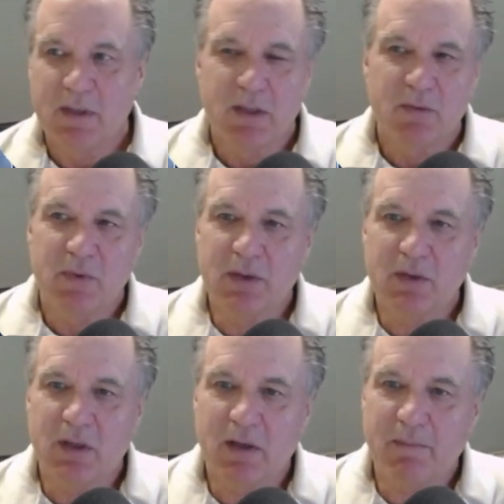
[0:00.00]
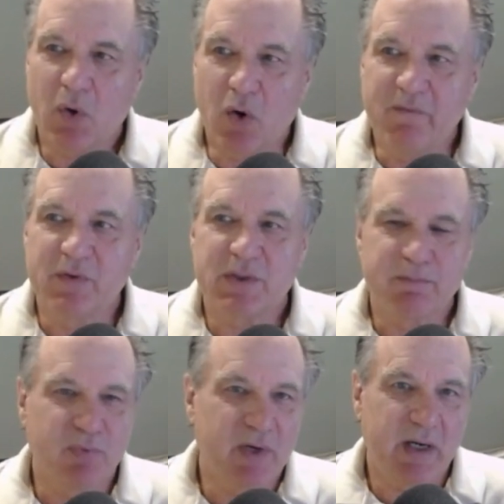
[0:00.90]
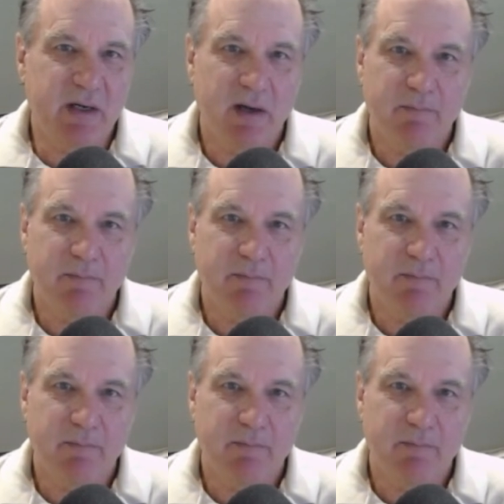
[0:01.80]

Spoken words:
will overspray